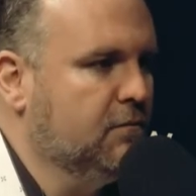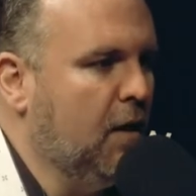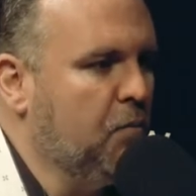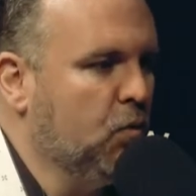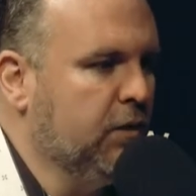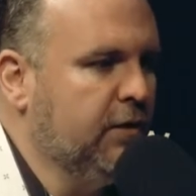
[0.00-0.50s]

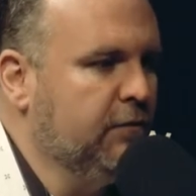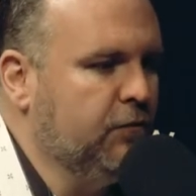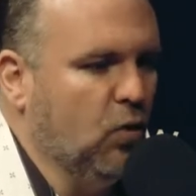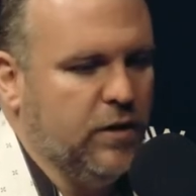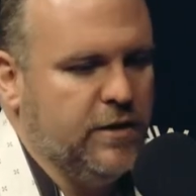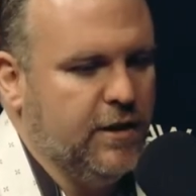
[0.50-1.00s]
I'm only
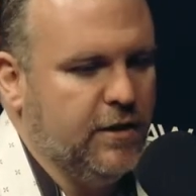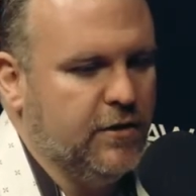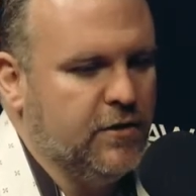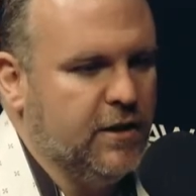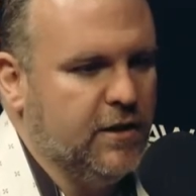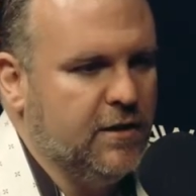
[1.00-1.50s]
14
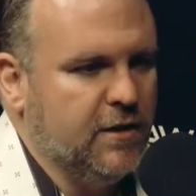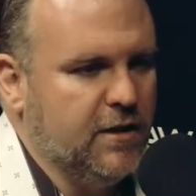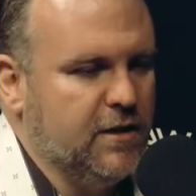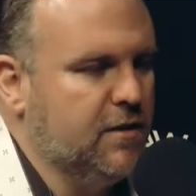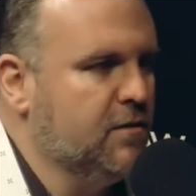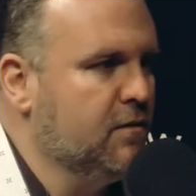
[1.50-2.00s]
years into
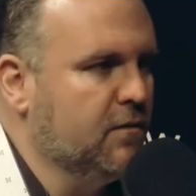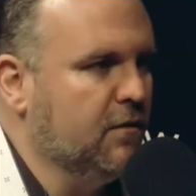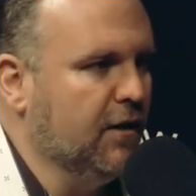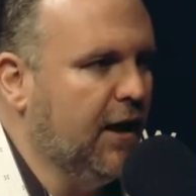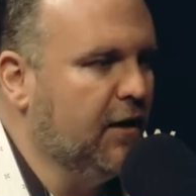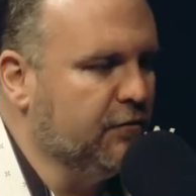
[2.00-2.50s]
this
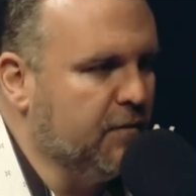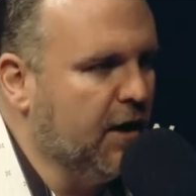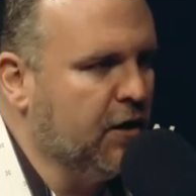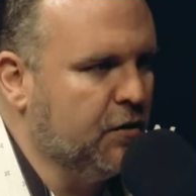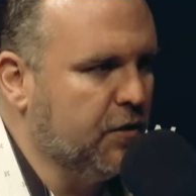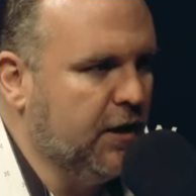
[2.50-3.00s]
leg of my
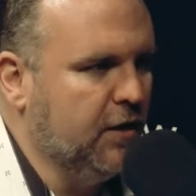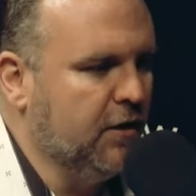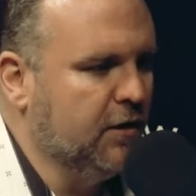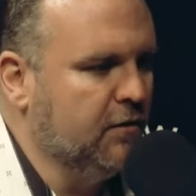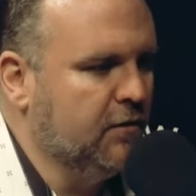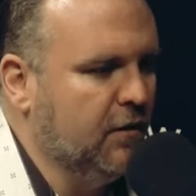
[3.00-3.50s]
career,
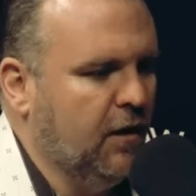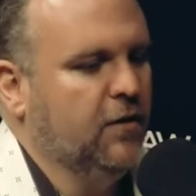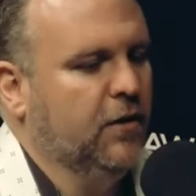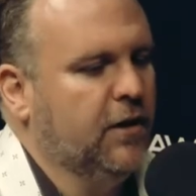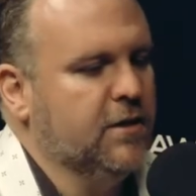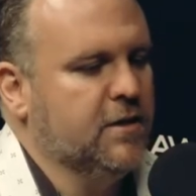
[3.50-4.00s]
and I
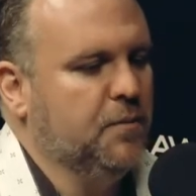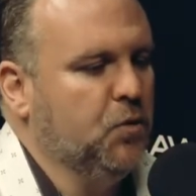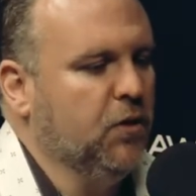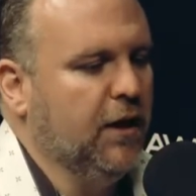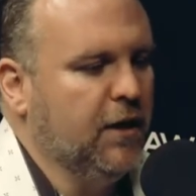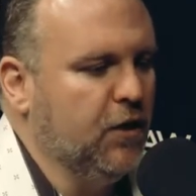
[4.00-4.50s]
look at
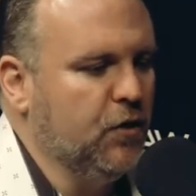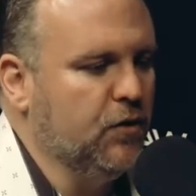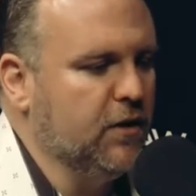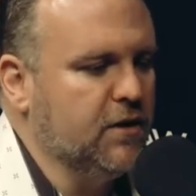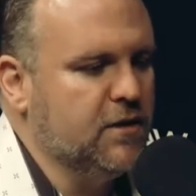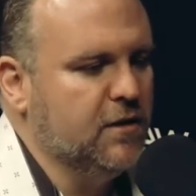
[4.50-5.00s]
someone like you
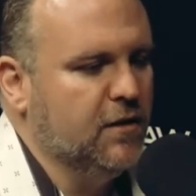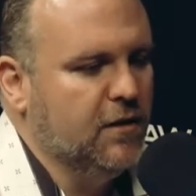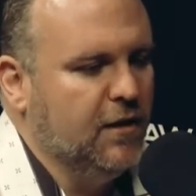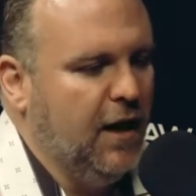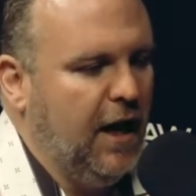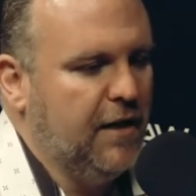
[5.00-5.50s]
that's
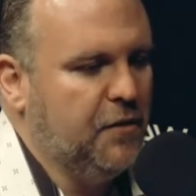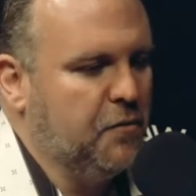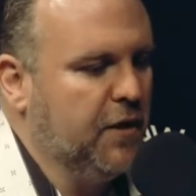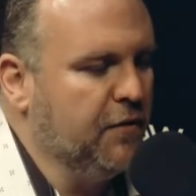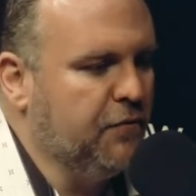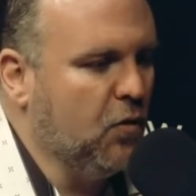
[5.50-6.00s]
had
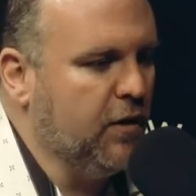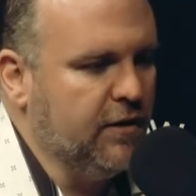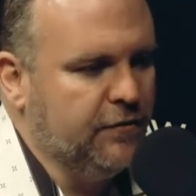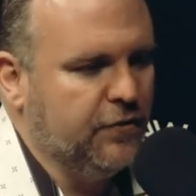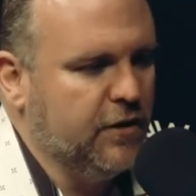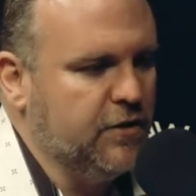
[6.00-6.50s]
three or four
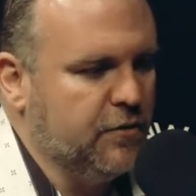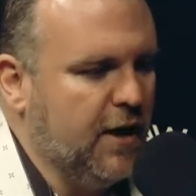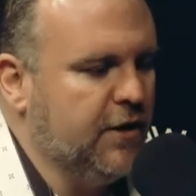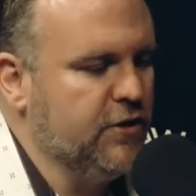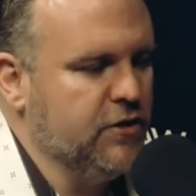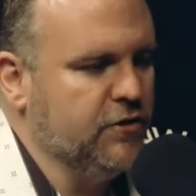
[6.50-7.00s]
different
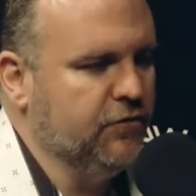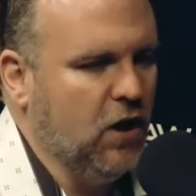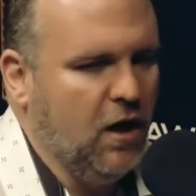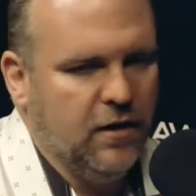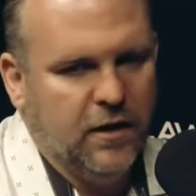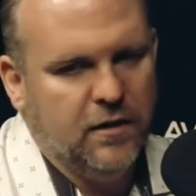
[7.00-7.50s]
directions you've
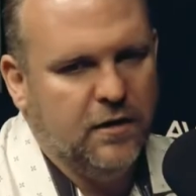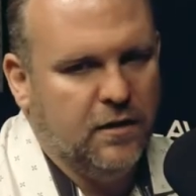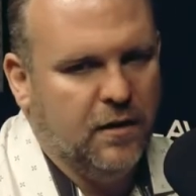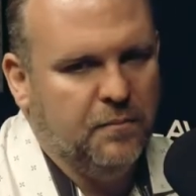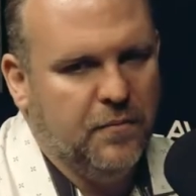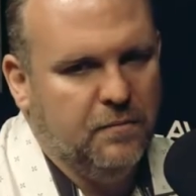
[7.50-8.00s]
gone in, and
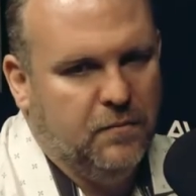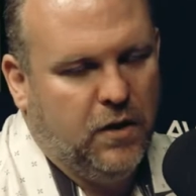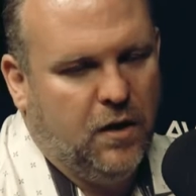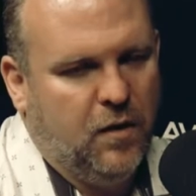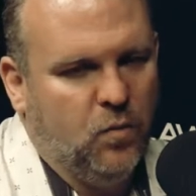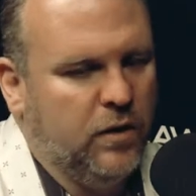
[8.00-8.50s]
I'm, you
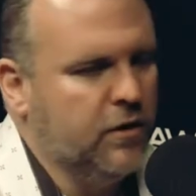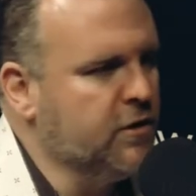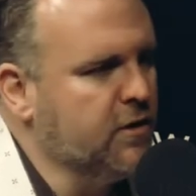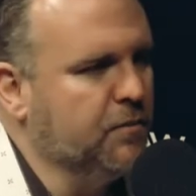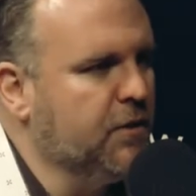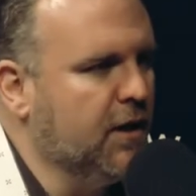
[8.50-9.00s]
know, I wonder
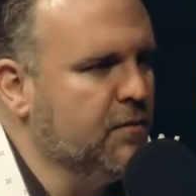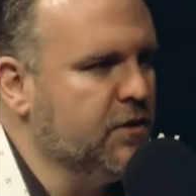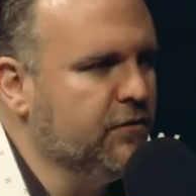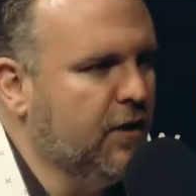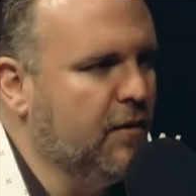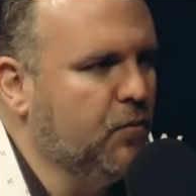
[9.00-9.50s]
sometimes
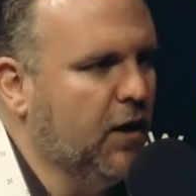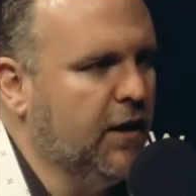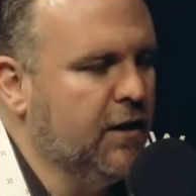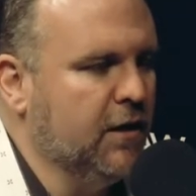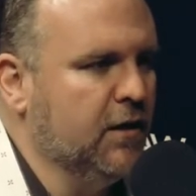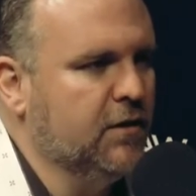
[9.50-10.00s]
if I'm
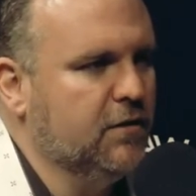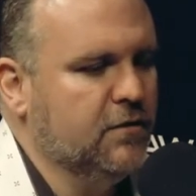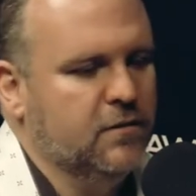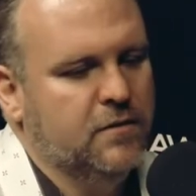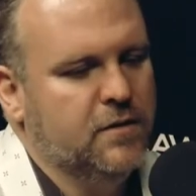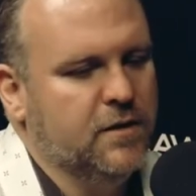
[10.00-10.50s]
ready to
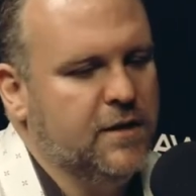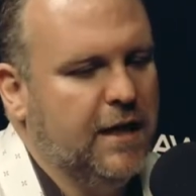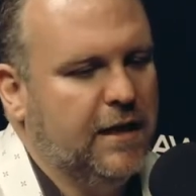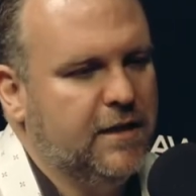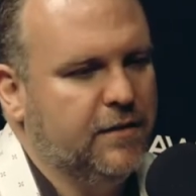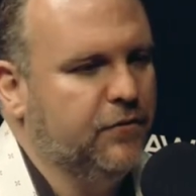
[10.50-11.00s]
to
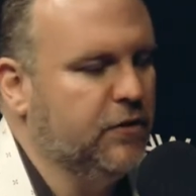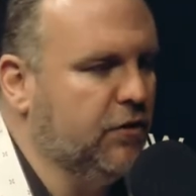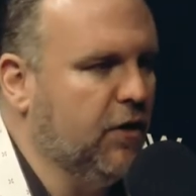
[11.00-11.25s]
take a different